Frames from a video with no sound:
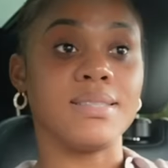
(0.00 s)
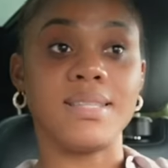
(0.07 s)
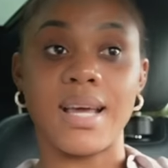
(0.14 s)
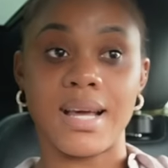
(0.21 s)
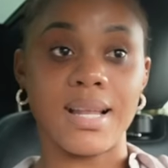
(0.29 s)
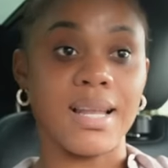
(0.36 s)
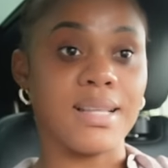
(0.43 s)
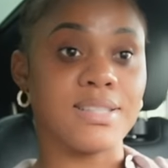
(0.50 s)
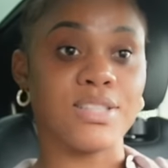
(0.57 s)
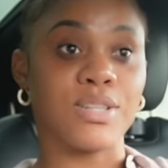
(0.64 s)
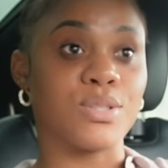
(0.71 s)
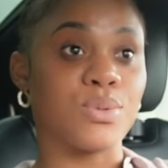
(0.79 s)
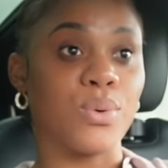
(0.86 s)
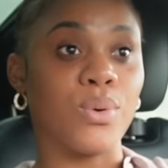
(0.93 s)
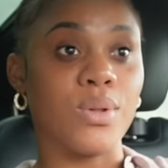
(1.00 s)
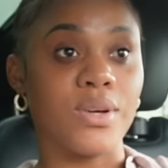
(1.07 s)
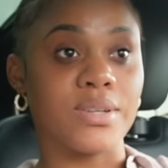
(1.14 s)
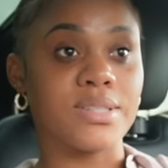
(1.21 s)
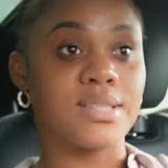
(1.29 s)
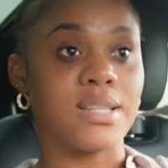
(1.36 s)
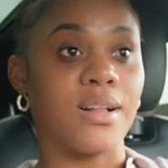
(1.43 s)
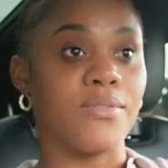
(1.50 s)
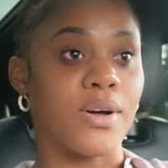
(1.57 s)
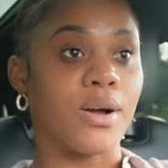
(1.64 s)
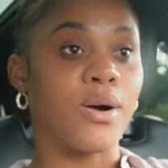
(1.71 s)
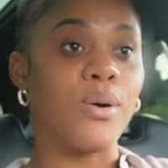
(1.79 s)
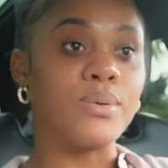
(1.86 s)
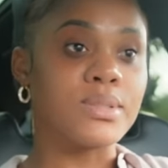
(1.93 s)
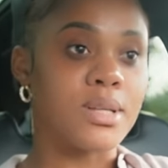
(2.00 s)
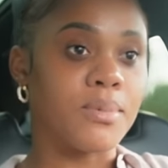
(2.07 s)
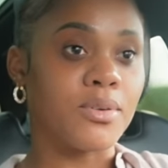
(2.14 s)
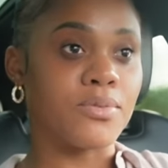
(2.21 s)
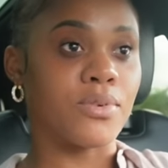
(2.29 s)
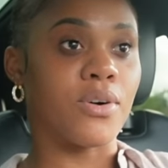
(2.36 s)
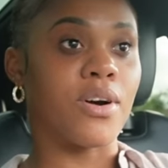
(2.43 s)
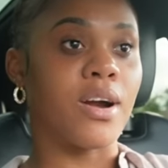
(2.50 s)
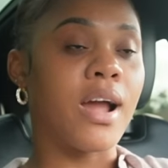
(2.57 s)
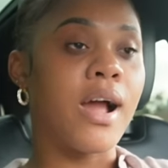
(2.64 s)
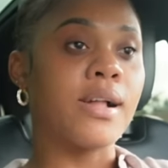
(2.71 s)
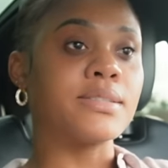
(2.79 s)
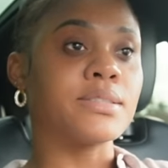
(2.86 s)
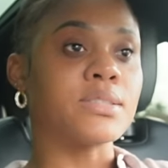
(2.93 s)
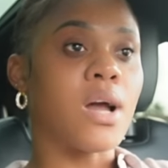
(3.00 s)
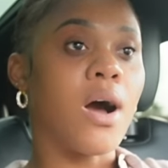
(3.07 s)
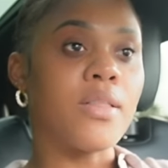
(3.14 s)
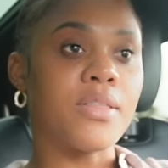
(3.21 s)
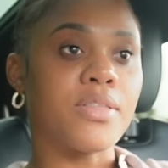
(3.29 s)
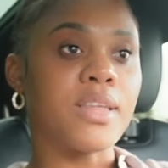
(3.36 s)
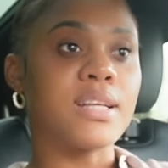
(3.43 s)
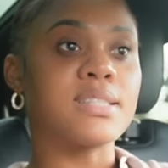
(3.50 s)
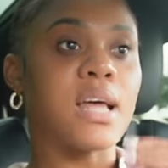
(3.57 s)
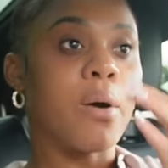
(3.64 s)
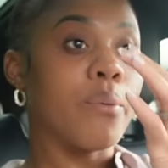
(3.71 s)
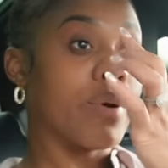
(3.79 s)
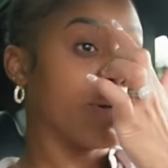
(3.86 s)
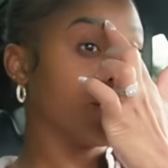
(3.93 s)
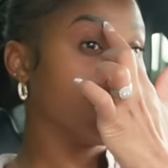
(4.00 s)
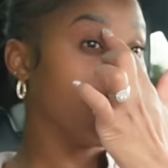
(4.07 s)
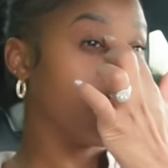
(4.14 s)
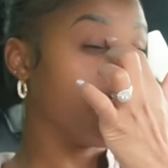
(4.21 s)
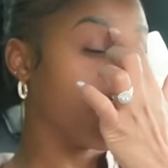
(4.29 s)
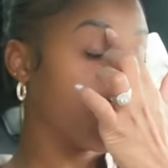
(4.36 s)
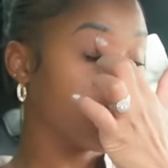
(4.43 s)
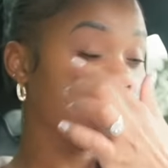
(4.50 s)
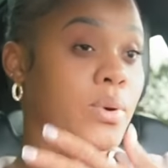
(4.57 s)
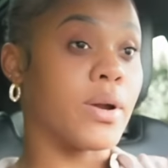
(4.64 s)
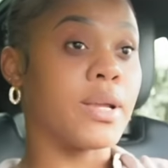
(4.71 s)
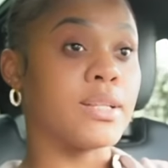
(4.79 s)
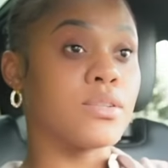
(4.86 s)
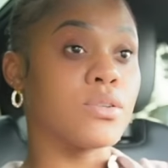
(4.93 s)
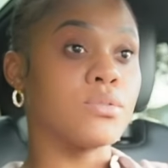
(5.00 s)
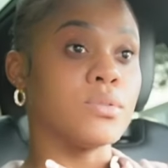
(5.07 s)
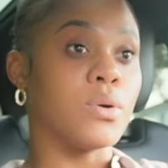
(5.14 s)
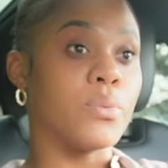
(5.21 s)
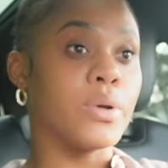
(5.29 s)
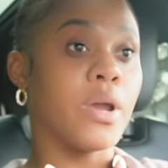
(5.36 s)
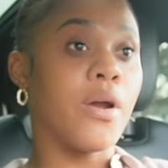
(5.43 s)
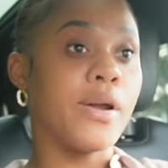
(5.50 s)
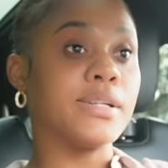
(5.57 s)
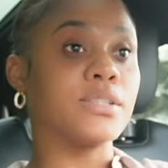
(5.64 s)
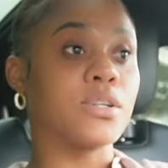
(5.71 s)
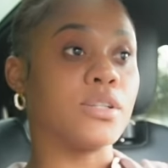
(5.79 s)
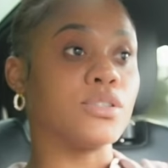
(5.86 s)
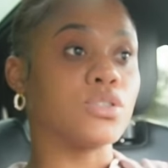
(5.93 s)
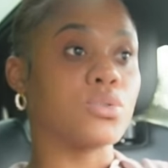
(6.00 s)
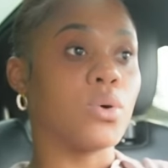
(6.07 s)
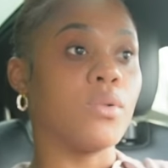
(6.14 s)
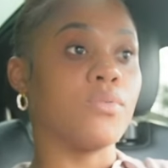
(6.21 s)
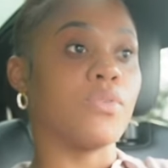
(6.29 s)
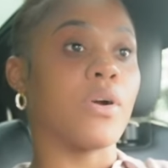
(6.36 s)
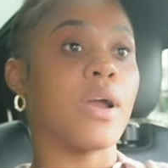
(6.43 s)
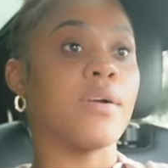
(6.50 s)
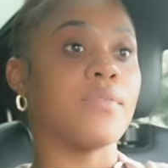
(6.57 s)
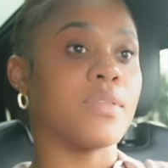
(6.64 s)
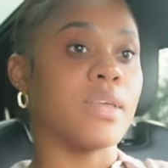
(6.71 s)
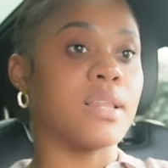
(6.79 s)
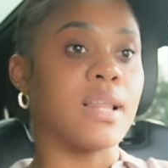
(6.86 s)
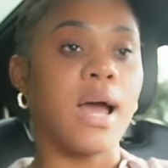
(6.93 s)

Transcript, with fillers: yeah let's just hold ourselves accountable for all the things that we're doing because we're in we are in control for everything